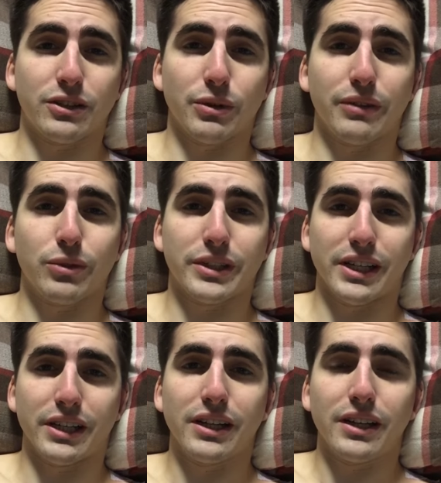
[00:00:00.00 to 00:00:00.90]

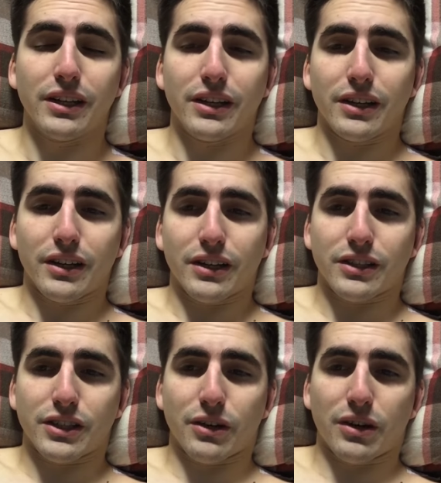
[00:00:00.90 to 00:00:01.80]
2014.
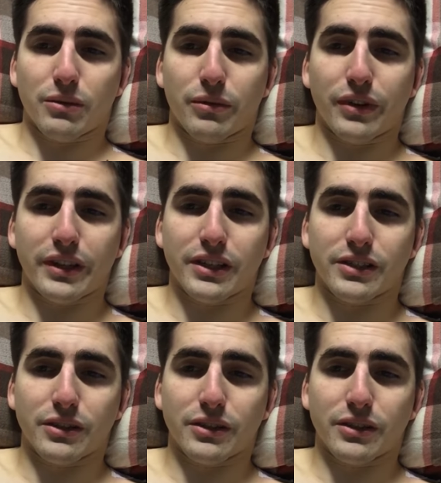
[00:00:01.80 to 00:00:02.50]
So we've had this